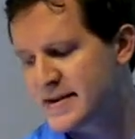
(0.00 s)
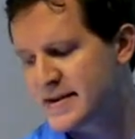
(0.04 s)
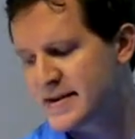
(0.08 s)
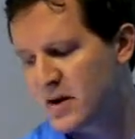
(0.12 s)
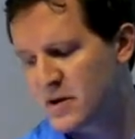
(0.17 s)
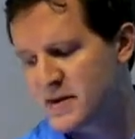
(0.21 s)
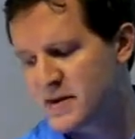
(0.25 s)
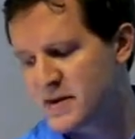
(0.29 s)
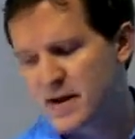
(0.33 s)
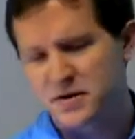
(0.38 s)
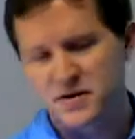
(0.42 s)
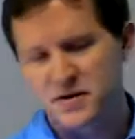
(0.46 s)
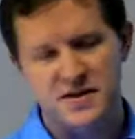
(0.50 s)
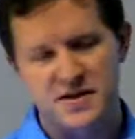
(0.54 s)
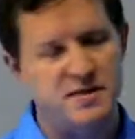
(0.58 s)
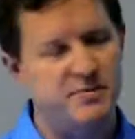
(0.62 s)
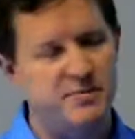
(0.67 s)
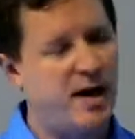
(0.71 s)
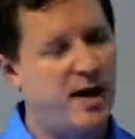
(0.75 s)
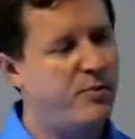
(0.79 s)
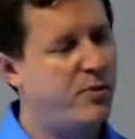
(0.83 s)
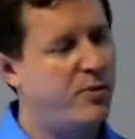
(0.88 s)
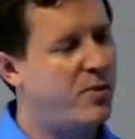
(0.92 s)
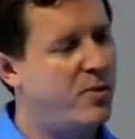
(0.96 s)
So it's not just
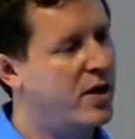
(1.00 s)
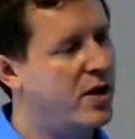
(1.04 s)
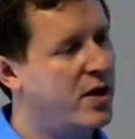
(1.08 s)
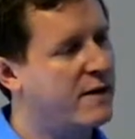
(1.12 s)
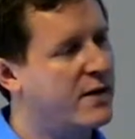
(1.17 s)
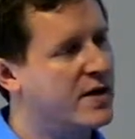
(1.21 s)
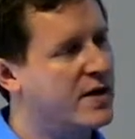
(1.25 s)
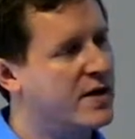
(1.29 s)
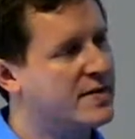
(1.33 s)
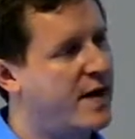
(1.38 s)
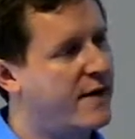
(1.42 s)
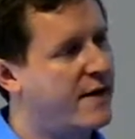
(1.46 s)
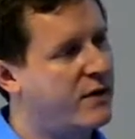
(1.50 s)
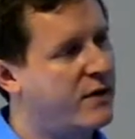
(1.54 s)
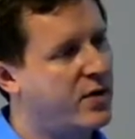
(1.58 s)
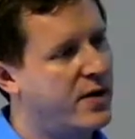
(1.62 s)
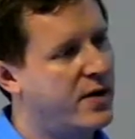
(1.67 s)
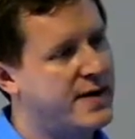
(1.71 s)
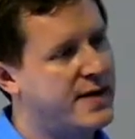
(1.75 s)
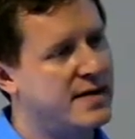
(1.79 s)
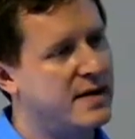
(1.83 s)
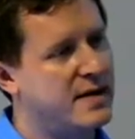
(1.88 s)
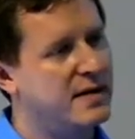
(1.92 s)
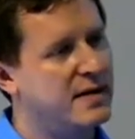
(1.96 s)
about promoting free
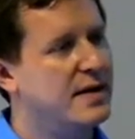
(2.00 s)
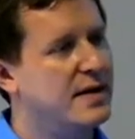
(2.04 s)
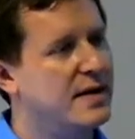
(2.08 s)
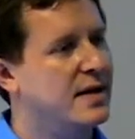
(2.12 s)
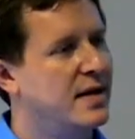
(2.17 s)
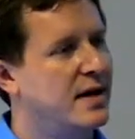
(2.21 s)
software as a,